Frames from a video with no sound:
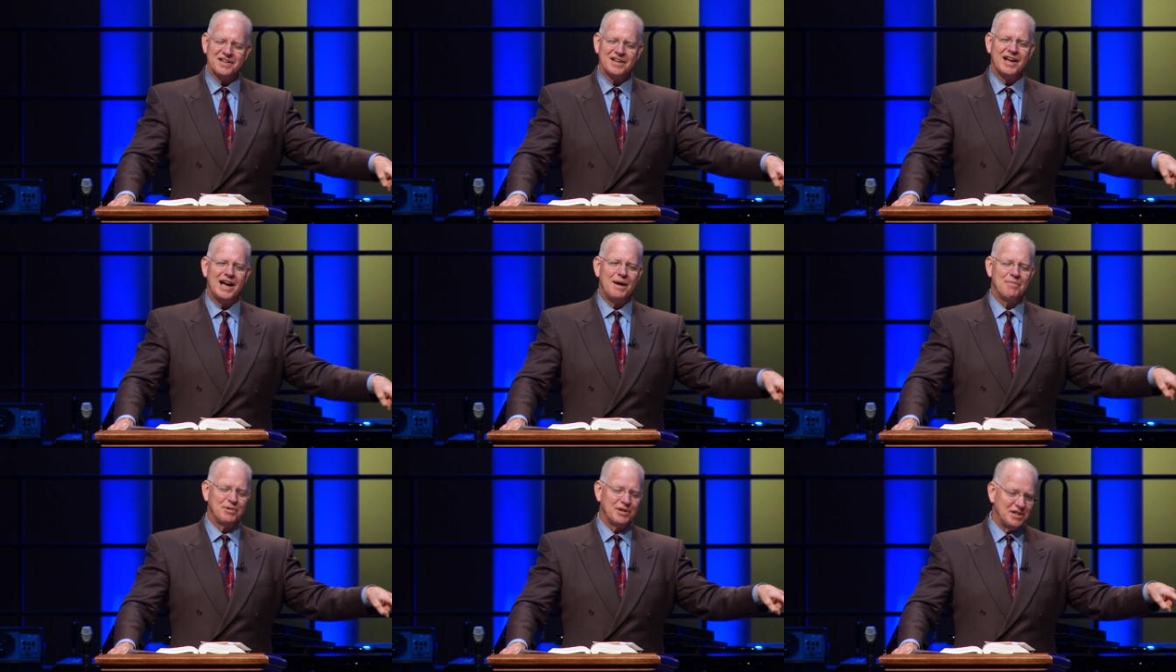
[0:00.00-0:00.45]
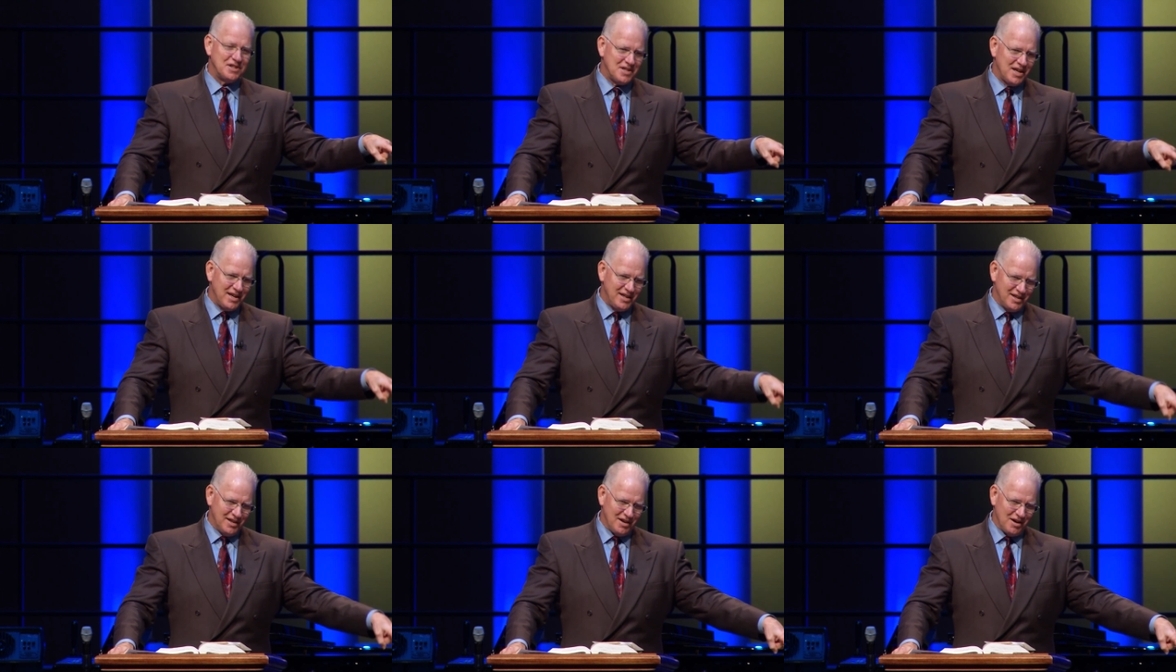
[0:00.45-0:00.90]
I'm going to
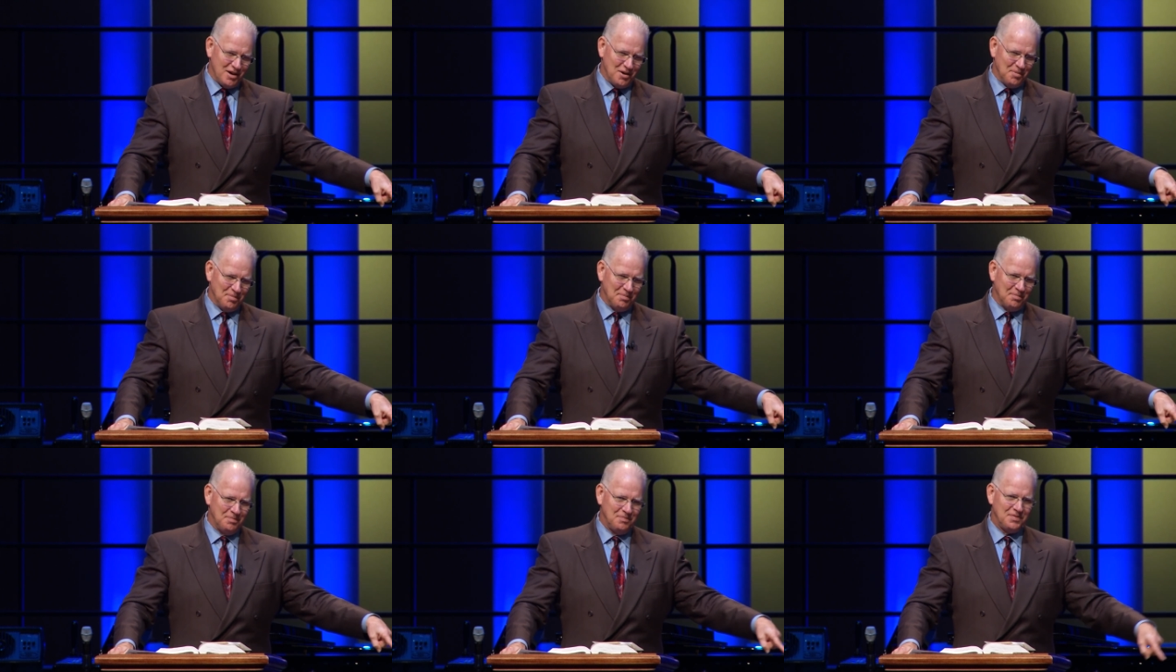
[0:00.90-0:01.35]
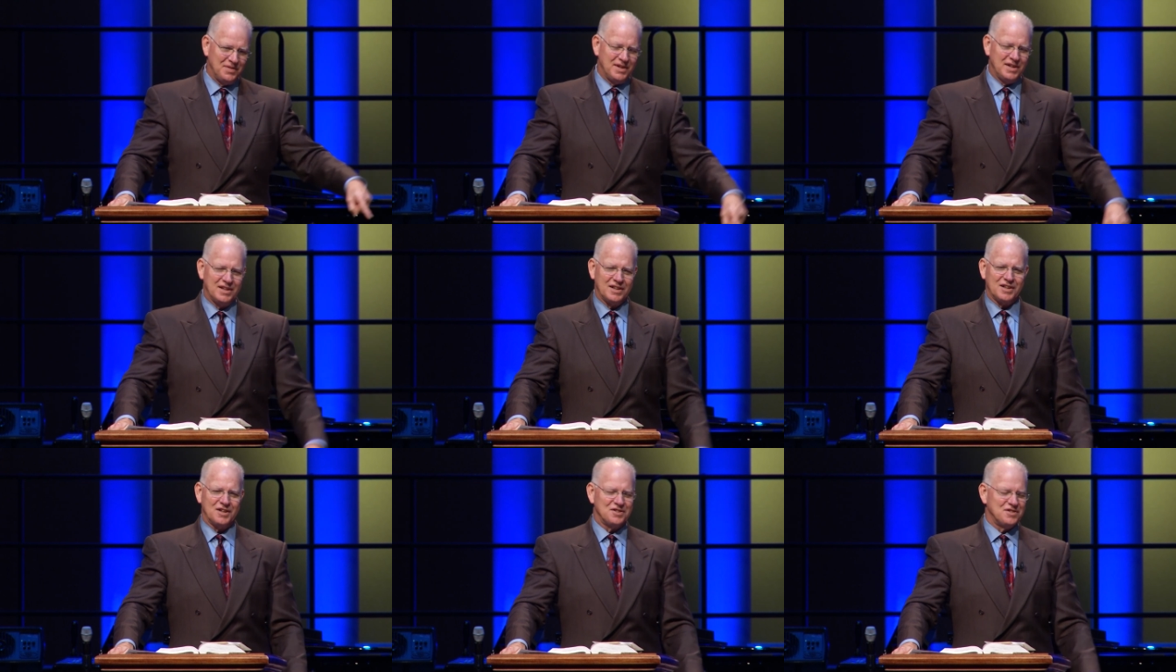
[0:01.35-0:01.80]
take it home
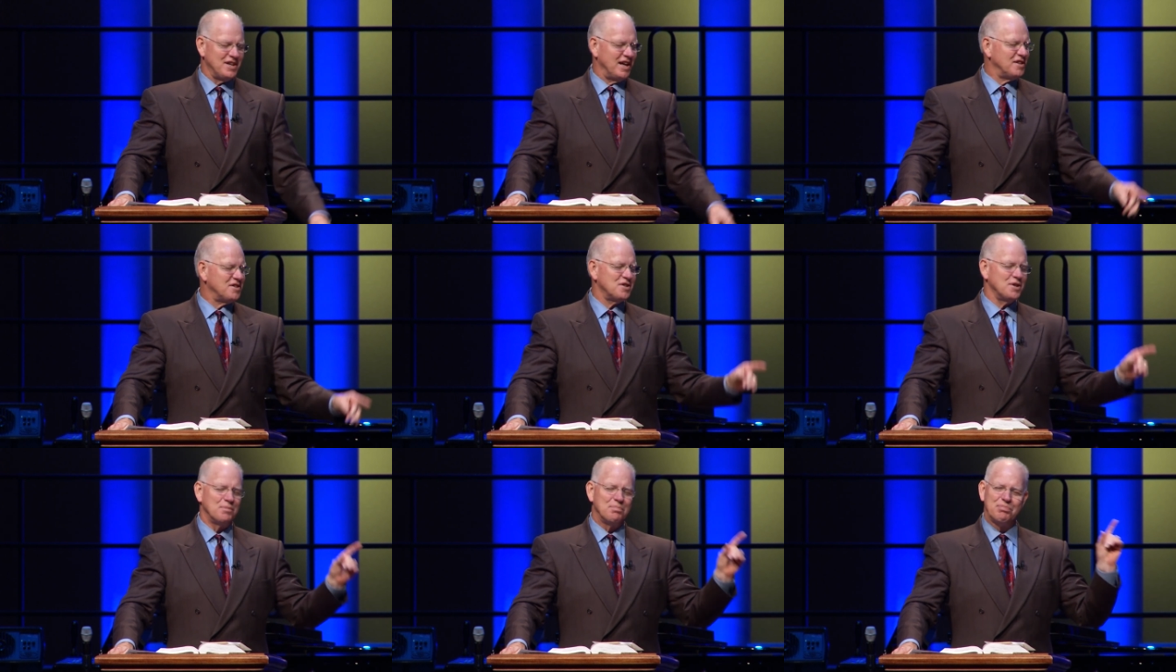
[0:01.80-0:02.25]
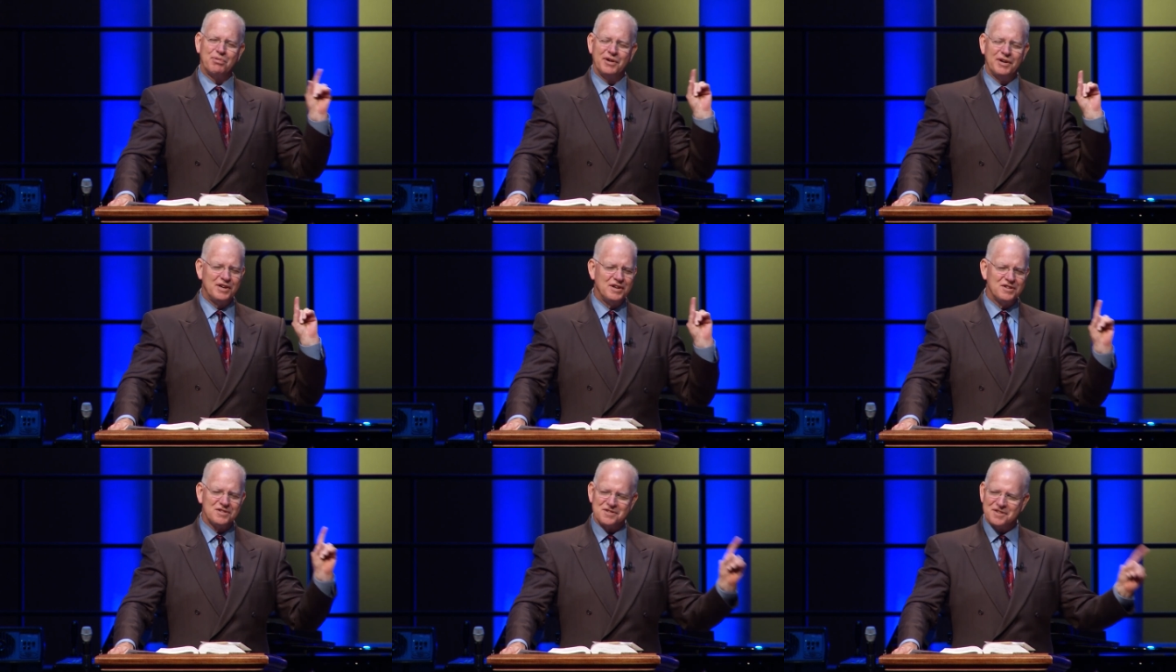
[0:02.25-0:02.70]
because that's the
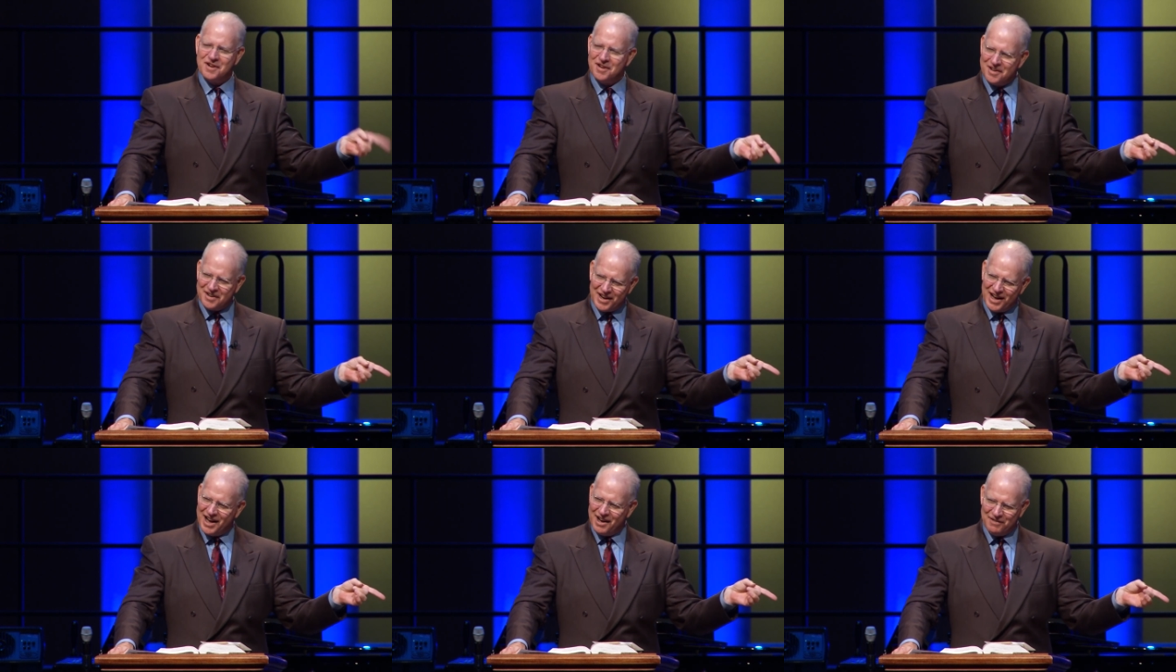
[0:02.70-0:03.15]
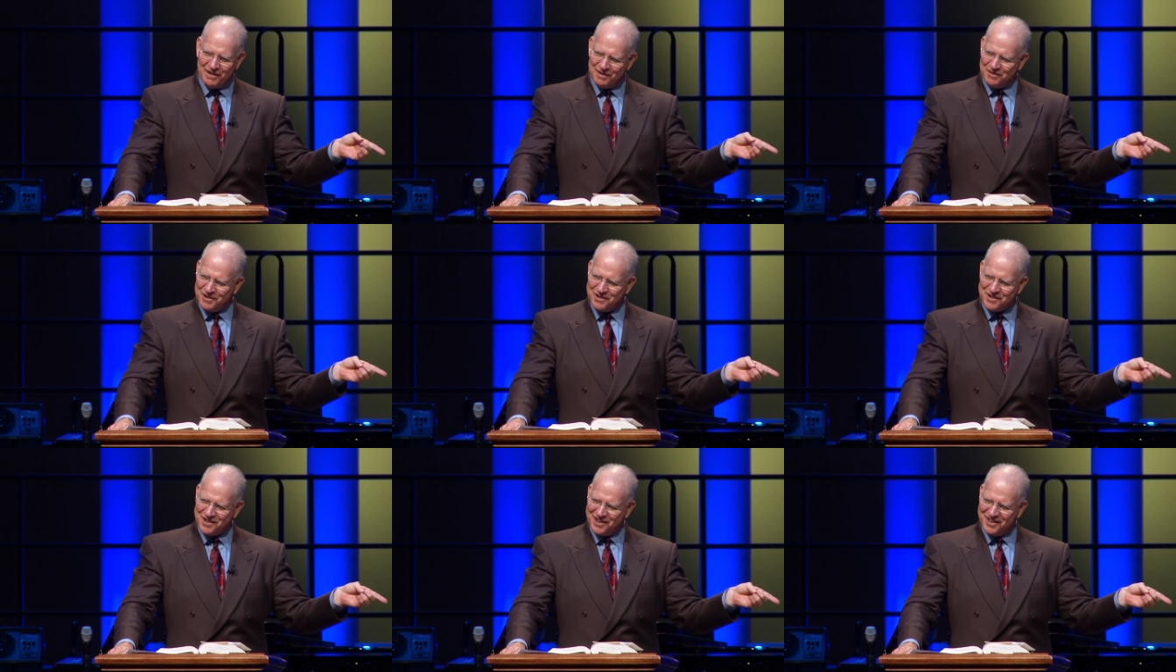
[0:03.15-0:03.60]
prettiest dirt I've ever
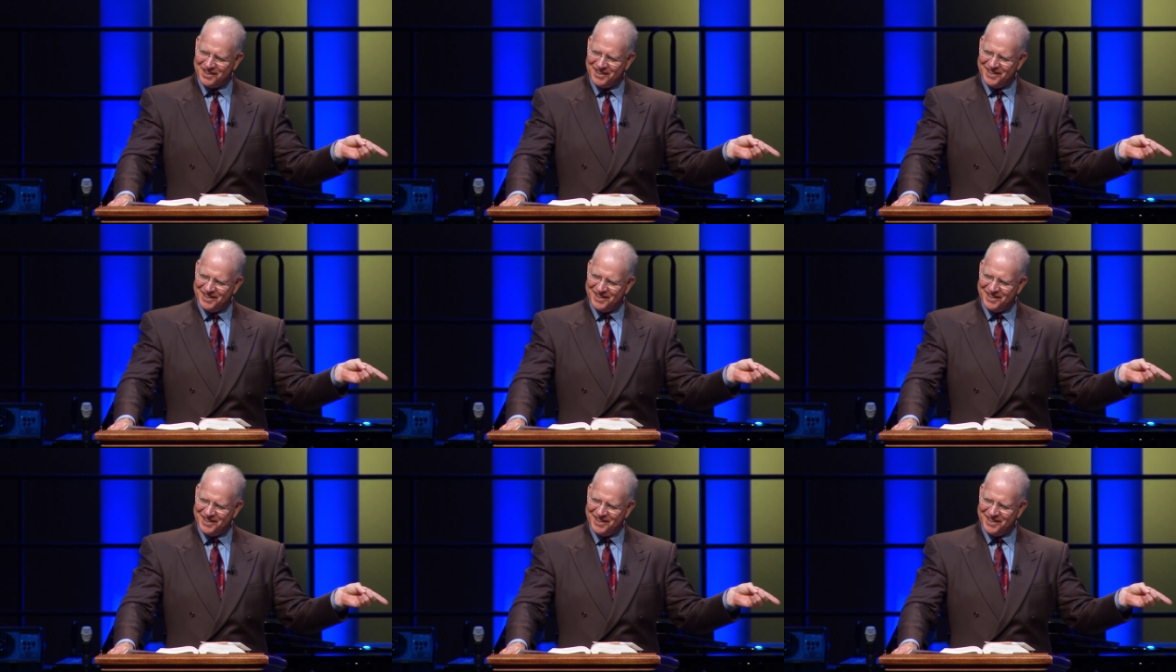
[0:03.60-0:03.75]
seen.